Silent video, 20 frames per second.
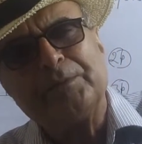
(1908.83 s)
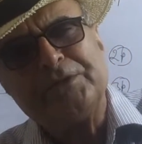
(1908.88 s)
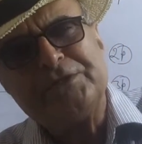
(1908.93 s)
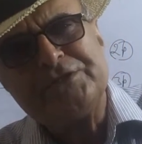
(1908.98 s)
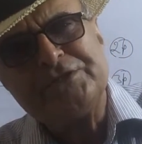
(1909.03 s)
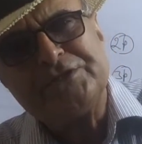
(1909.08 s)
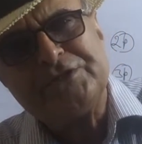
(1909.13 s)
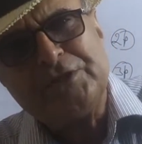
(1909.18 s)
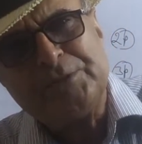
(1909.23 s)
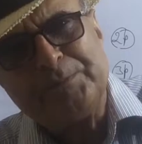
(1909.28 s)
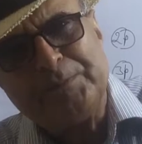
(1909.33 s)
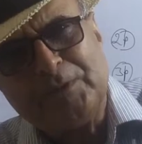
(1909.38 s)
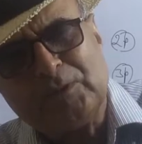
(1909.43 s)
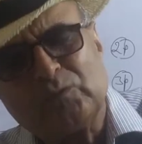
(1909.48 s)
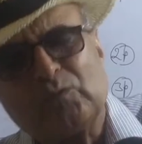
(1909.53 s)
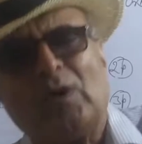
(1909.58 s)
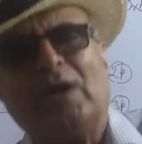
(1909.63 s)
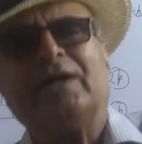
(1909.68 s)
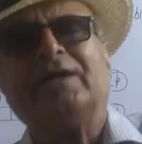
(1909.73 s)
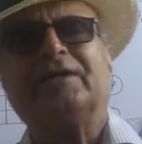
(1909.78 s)
principal
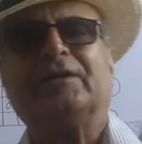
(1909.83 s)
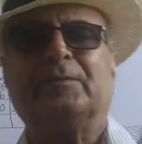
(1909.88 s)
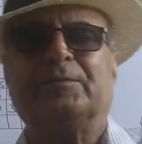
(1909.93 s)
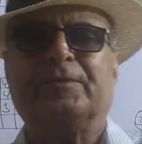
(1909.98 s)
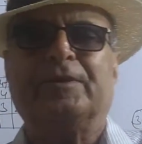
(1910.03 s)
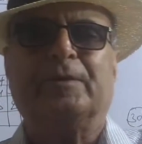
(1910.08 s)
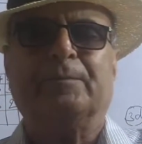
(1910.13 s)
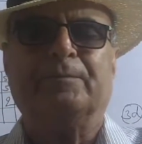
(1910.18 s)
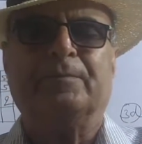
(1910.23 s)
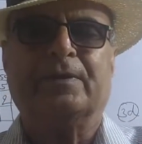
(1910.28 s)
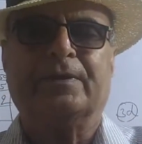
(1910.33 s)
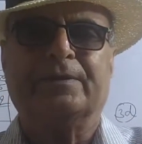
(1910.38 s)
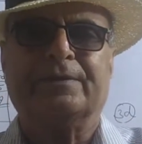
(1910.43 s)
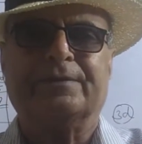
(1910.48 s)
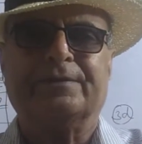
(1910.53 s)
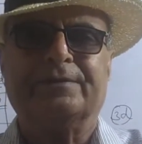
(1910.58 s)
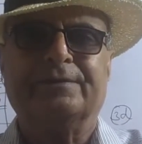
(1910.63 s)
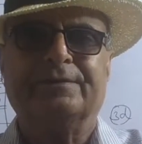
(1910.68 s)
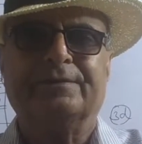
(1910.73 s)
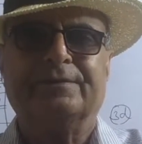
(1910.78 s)
quantum number.
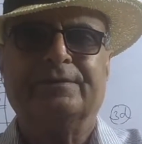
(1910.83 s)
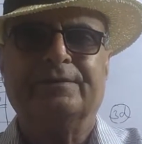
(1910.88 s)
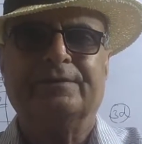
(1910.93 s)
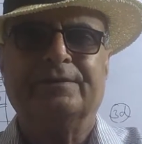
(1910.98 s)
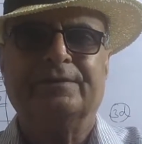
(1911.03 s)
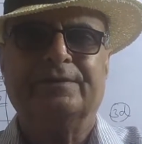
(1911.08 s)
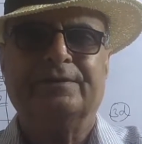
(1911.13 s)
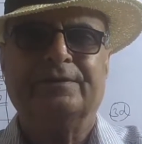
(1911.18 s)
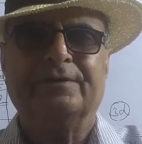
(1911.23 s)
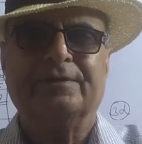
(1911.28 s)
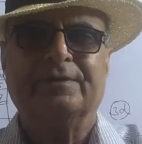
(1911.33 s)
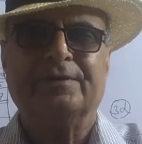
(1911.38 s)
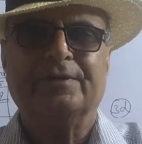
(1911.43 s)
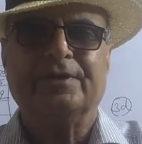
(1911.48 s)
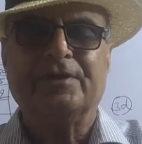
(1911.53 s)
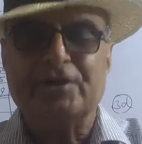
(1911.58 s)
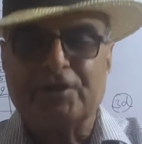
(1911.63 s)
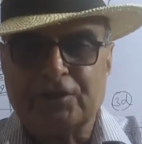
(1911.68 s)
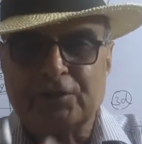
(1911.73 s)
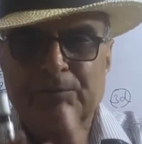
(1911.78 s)

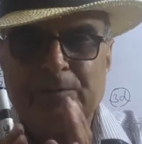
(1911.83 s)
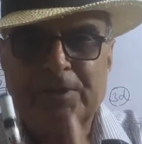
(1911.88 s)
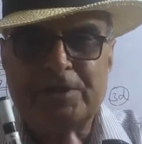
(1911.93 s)
It